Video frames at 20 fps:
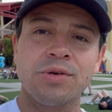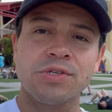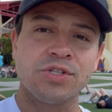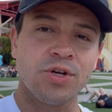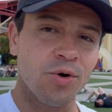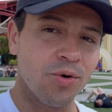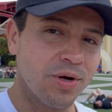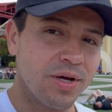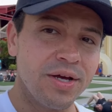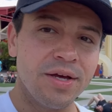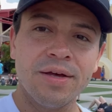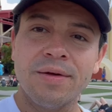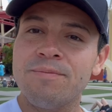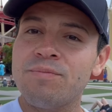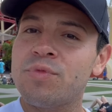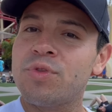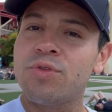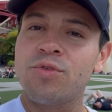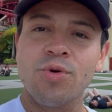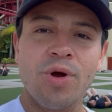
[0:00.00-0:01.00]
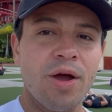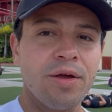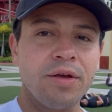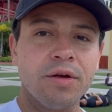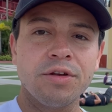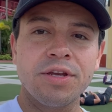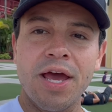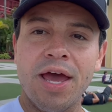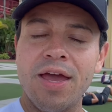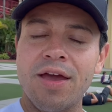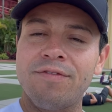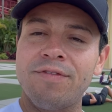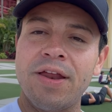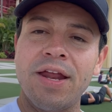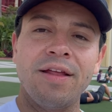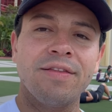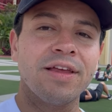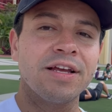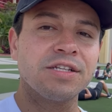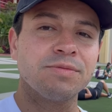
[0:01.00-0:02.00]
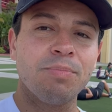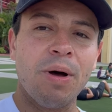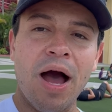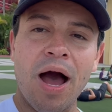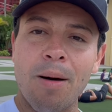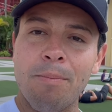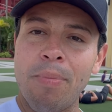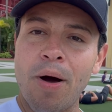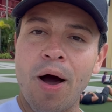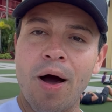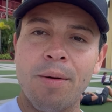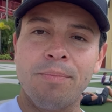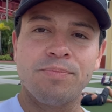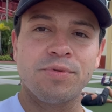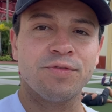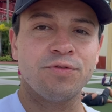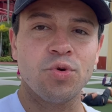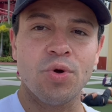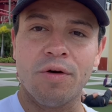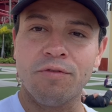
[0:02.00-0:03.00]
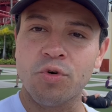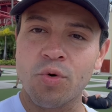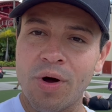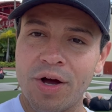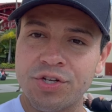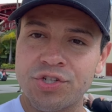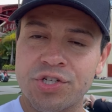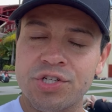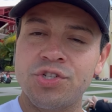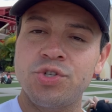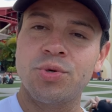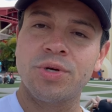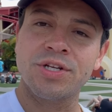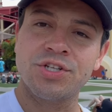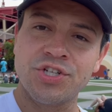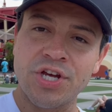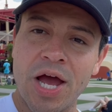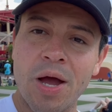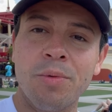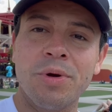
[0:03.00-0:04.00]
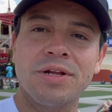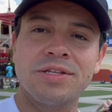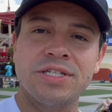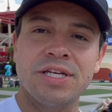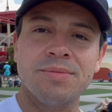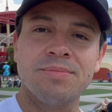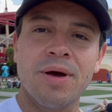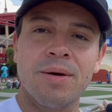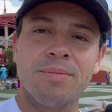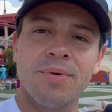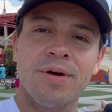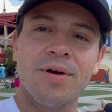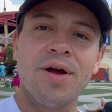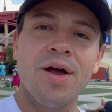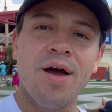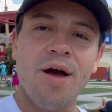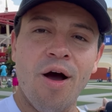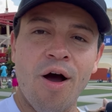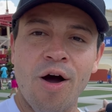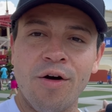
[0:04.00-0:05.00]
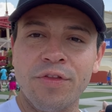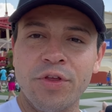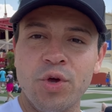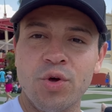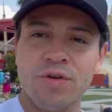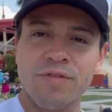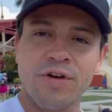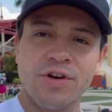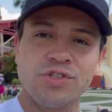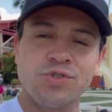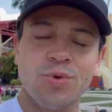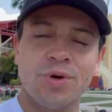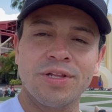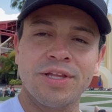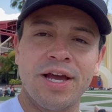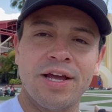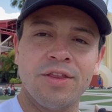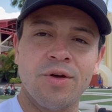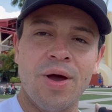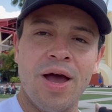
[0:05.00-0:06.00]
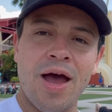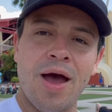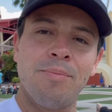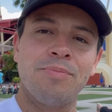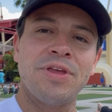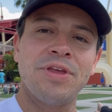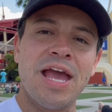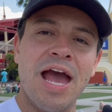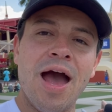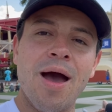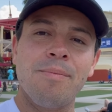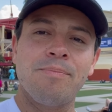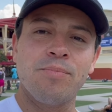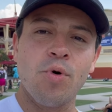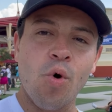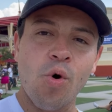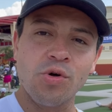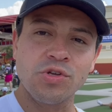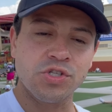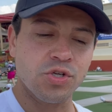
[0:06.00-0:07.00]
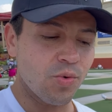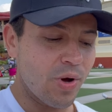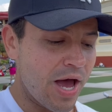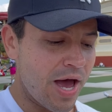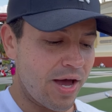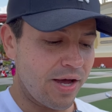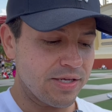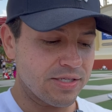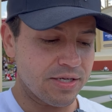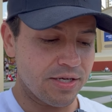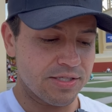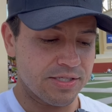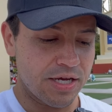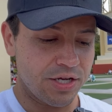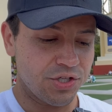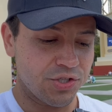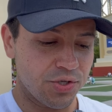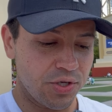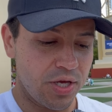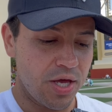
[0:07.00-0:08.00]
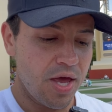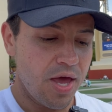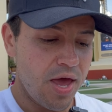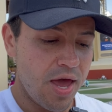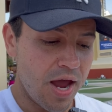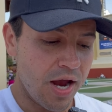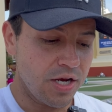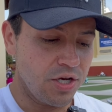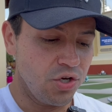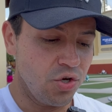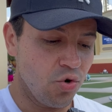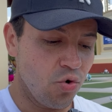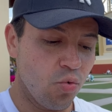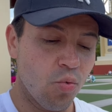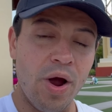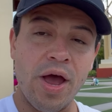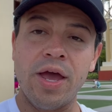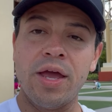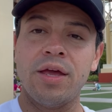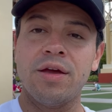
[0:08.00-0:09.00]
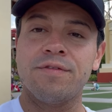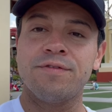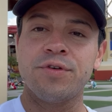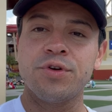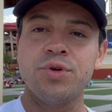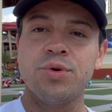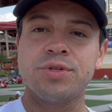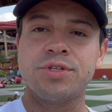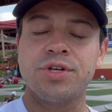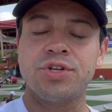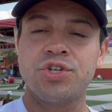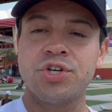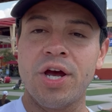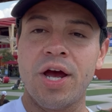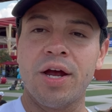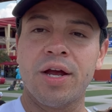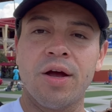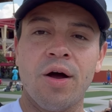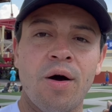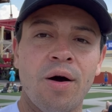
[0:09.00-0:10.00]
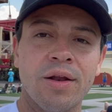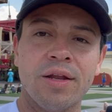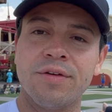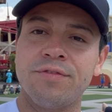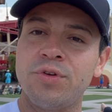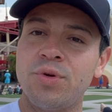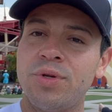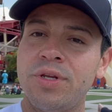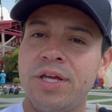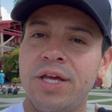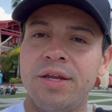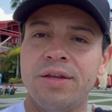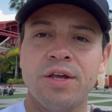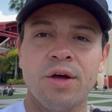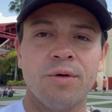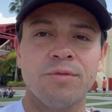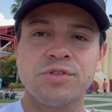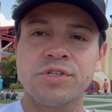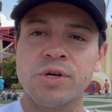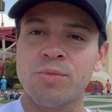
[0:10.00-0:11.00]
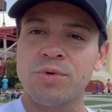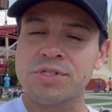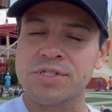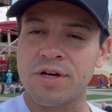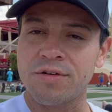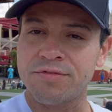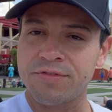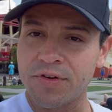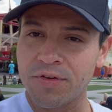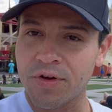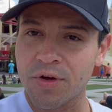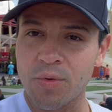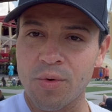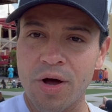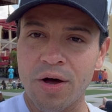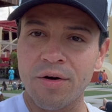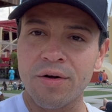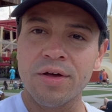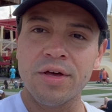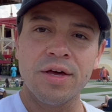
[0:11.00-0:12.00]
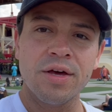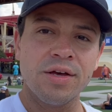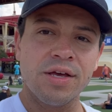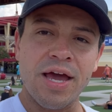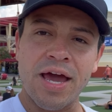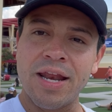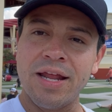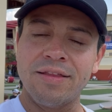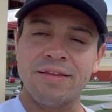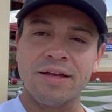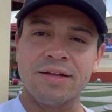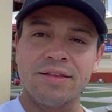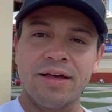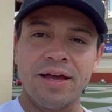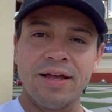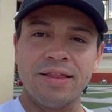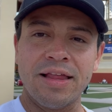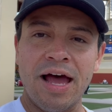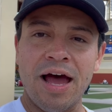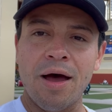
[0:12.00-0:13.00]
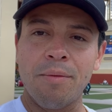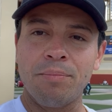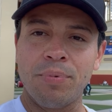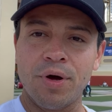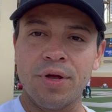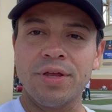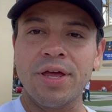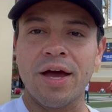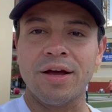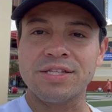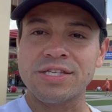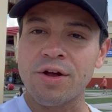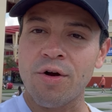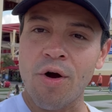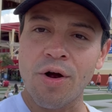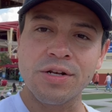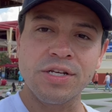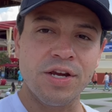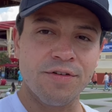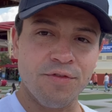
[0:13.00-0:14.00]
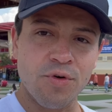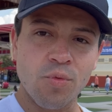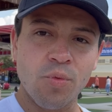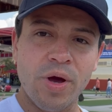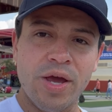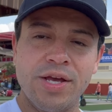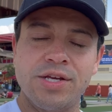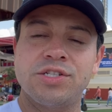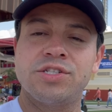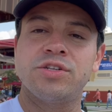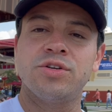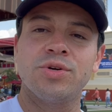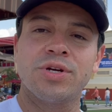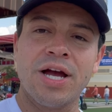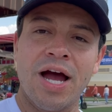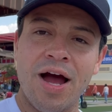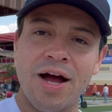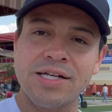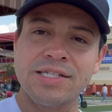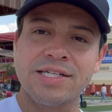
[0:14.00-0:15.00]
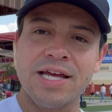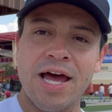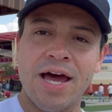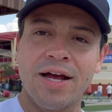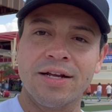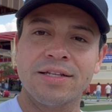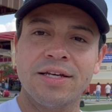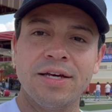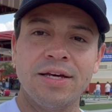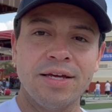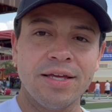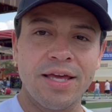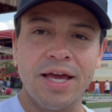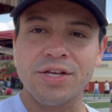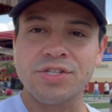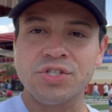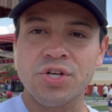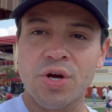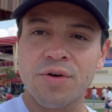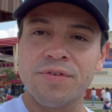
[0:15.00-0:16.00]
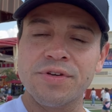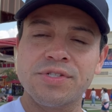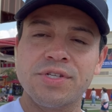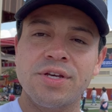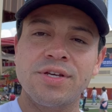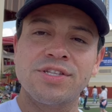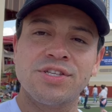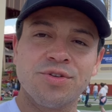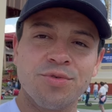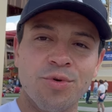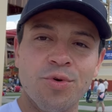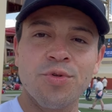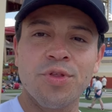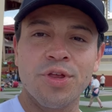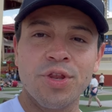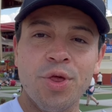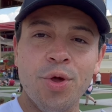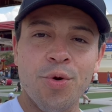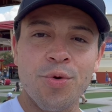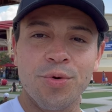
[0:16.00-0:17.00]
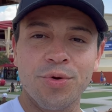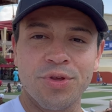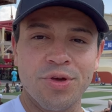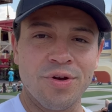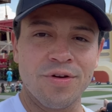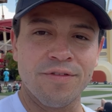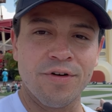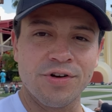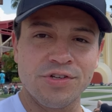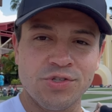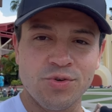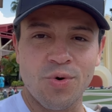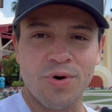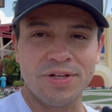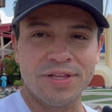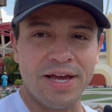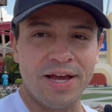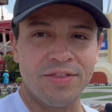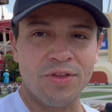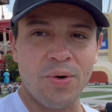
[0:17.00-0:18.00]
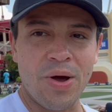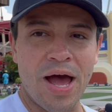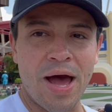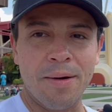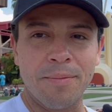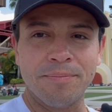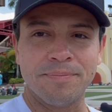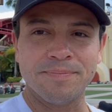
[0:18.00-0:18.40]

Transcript: So throughout your day, if anything's pop up, if you have questions, you can chat with a team member on the Universal Orlando app. The app also has essentially a new way for you to check on if you need, someone's not feeling well, anything like that. But yeah, there are different ways to contact guest services through the new Universal Orlando app.